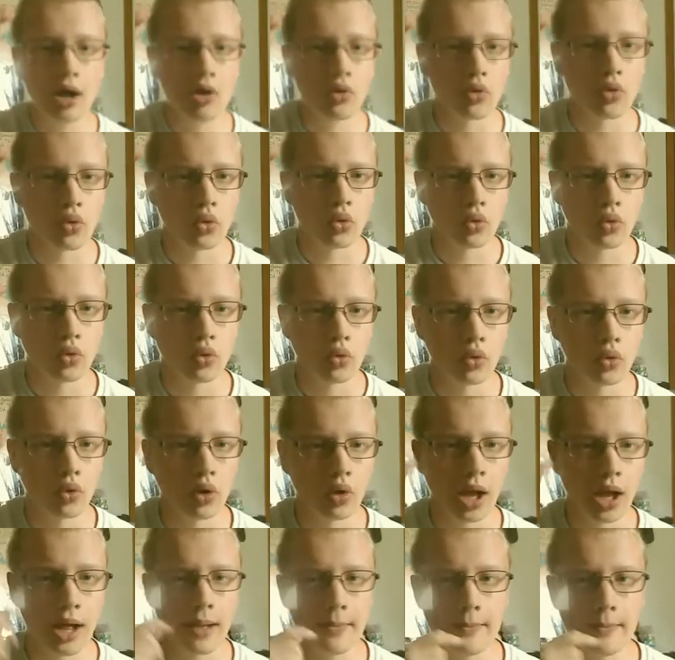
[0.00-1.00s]
Oh,
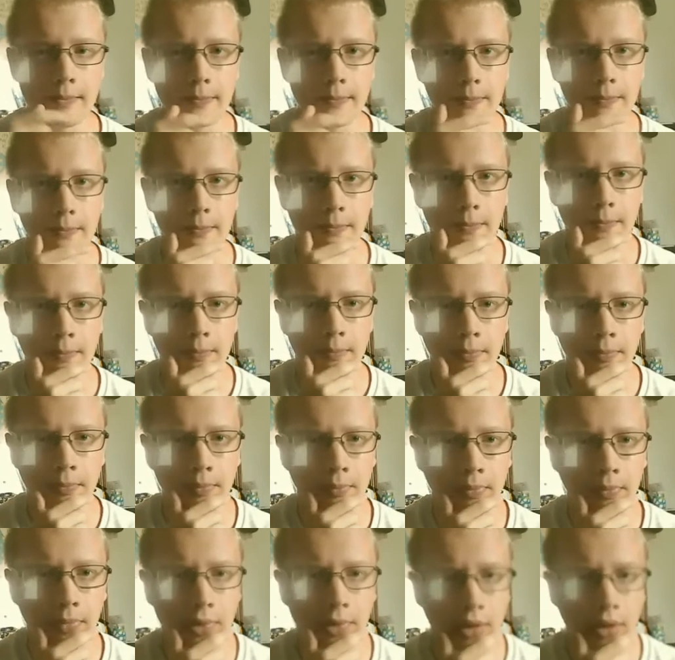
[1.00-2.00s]
um,
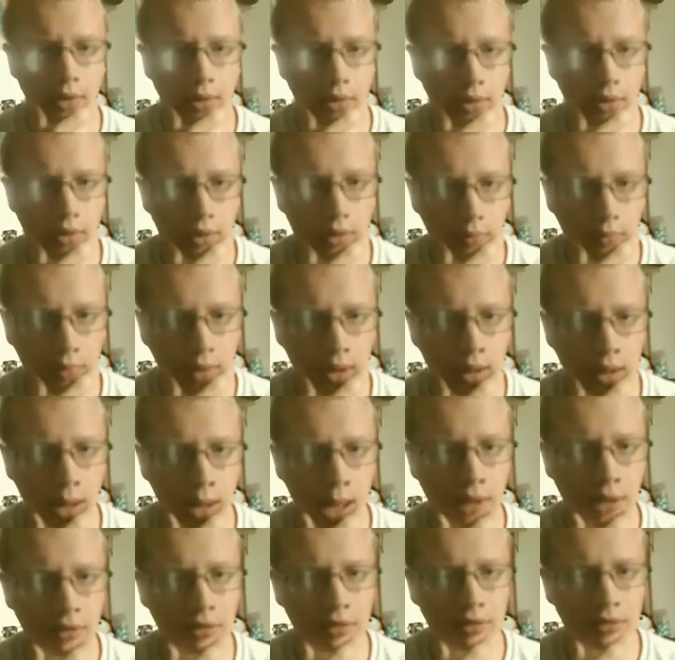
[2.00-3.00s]
well,
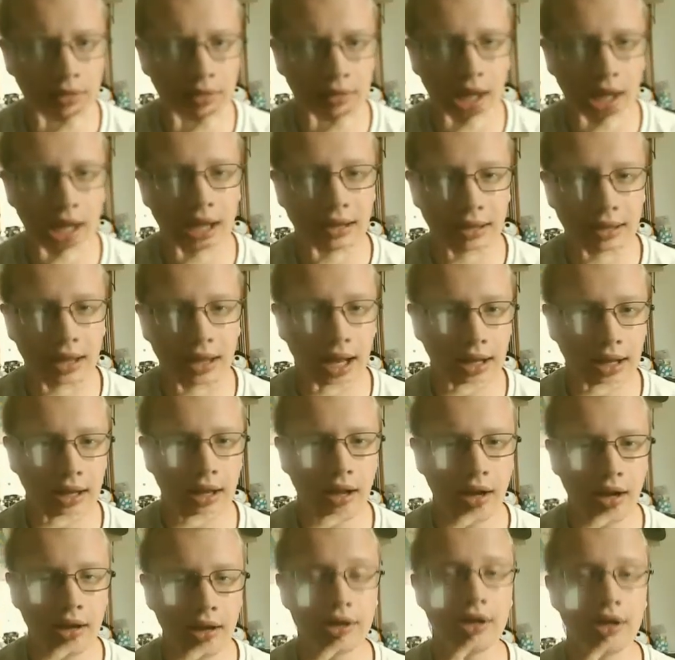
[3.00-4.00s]
I understand that
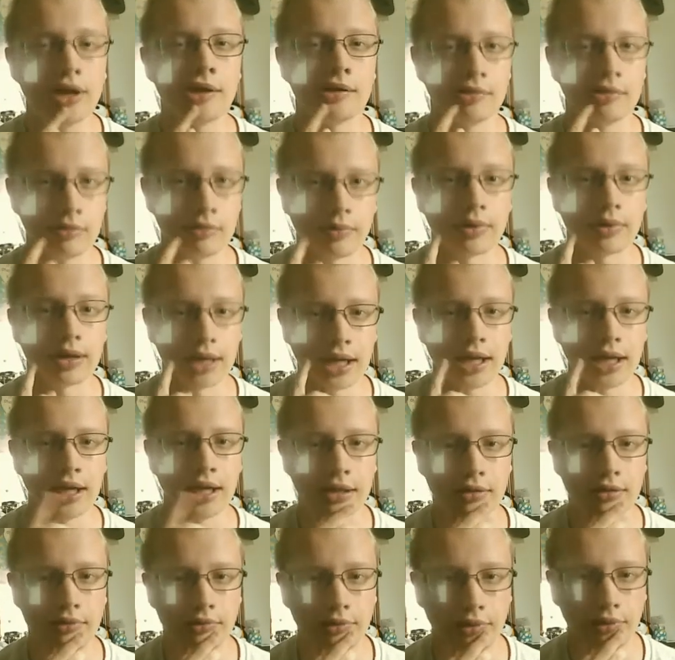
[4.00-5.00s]
God knows what
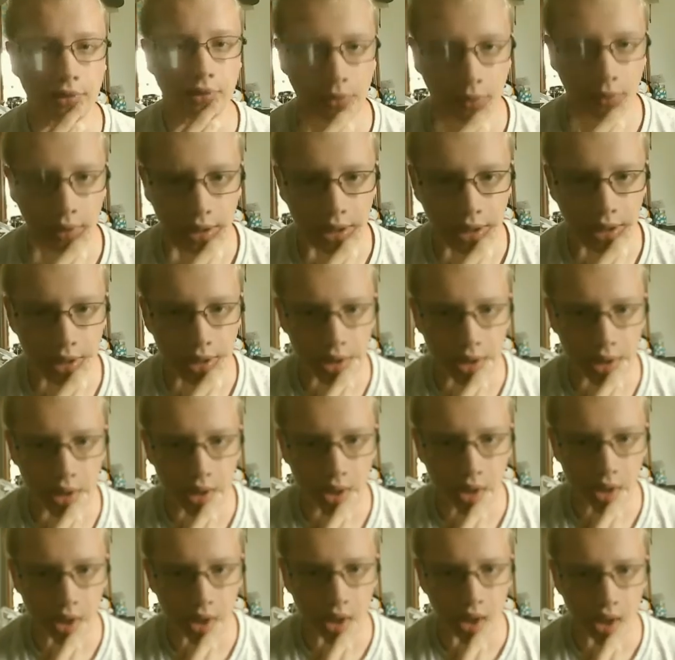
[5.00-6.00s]
he is doing.
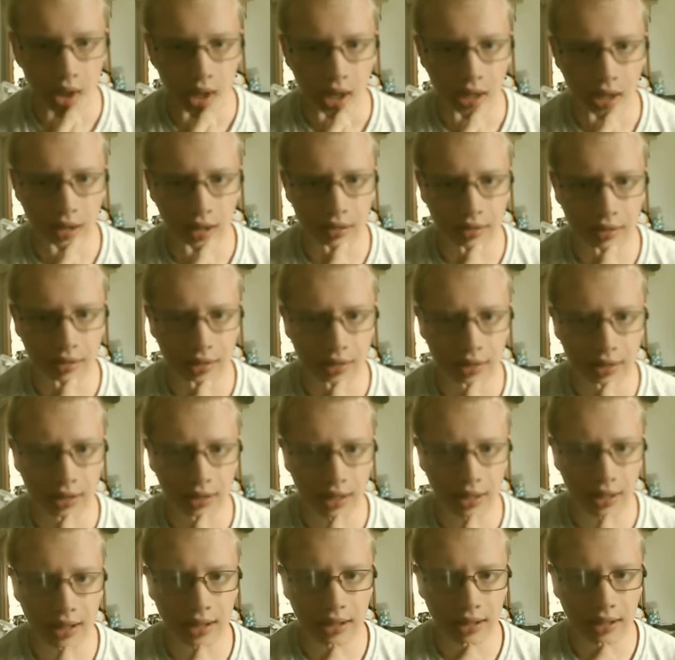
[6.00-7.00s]
I think
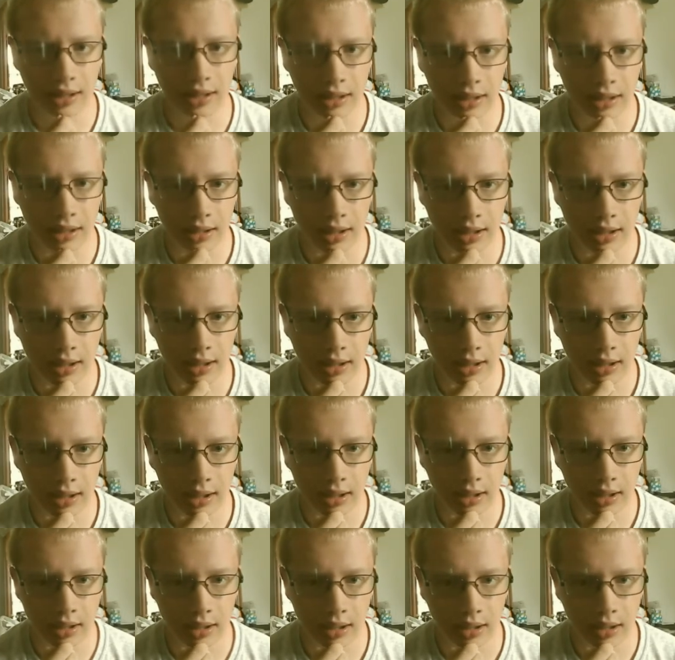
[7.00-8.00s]
that
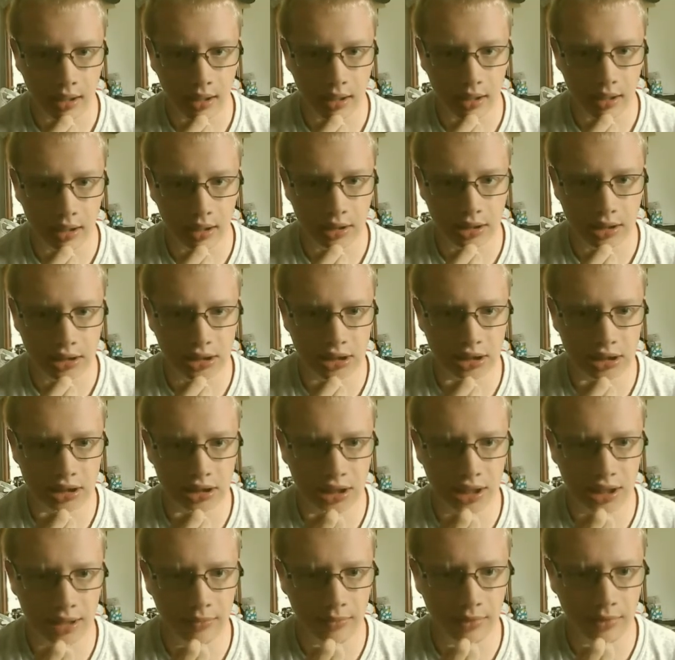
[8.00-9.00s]

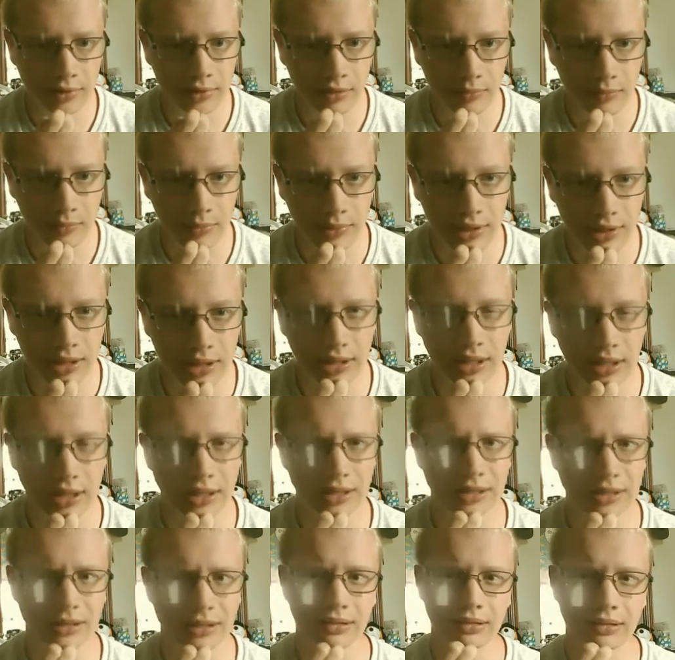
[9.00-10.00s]
she must
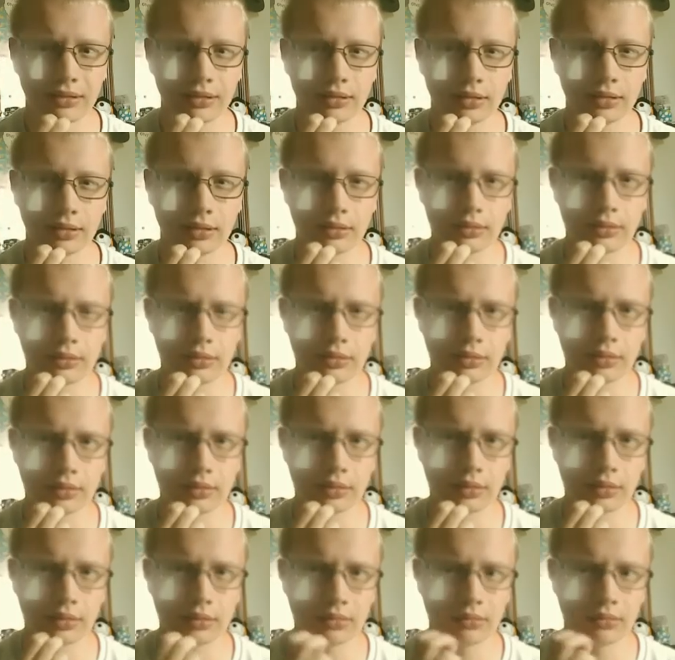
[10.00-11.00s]
be
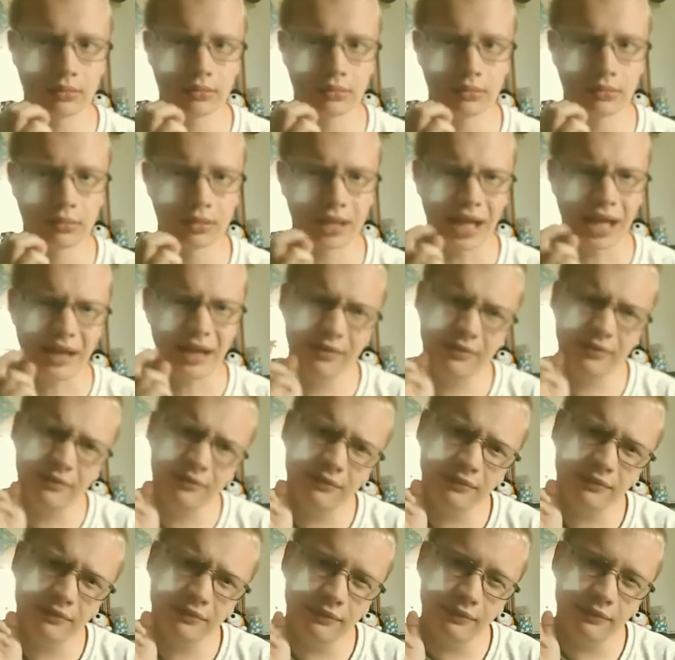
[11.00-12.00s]

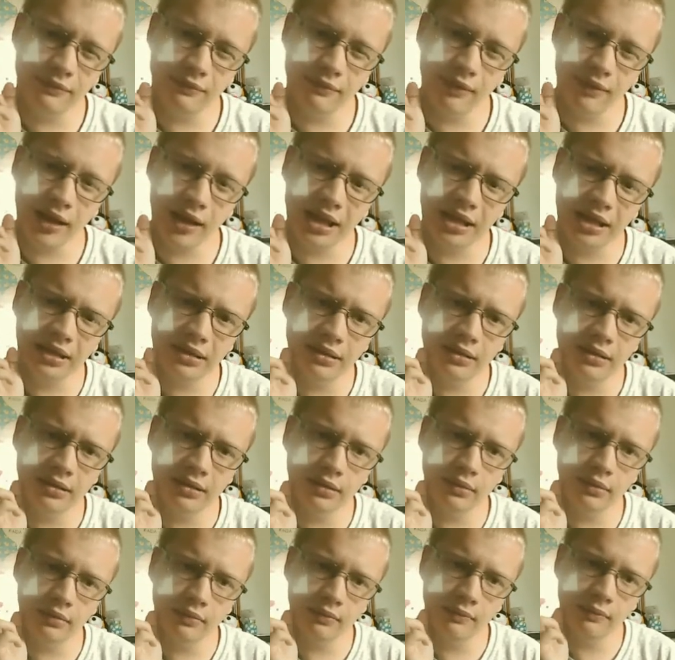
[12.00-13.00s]
sacrificed
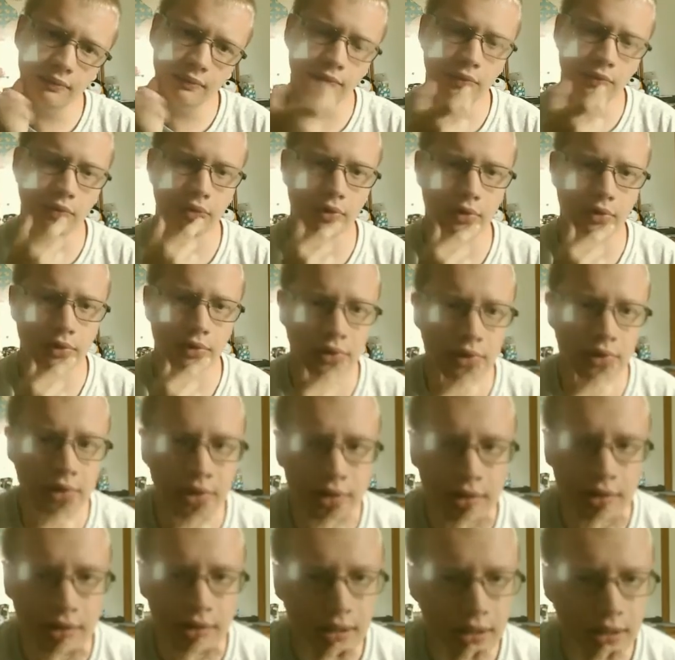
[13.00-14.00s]
for
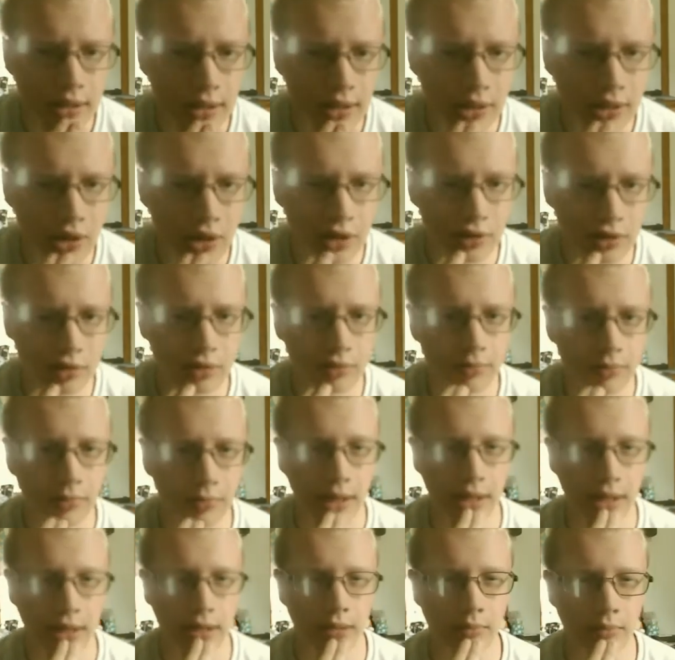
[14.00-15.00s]
God's
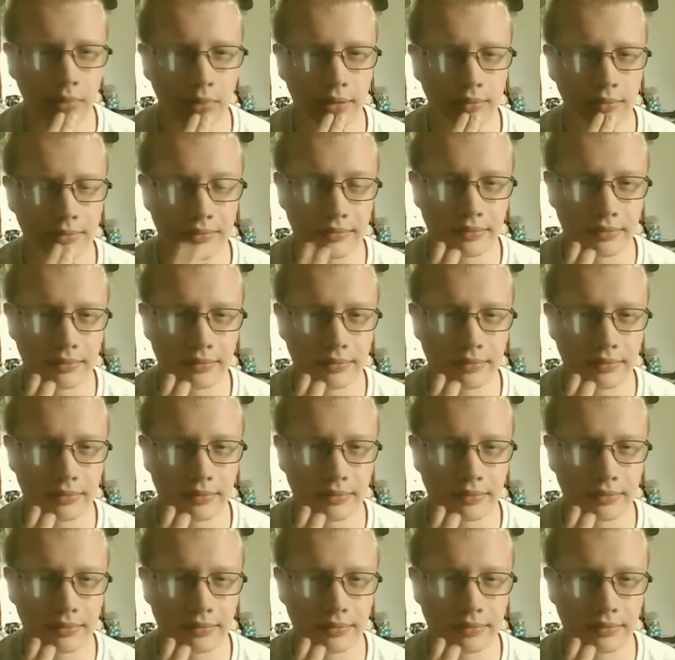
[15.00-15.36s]
plan, but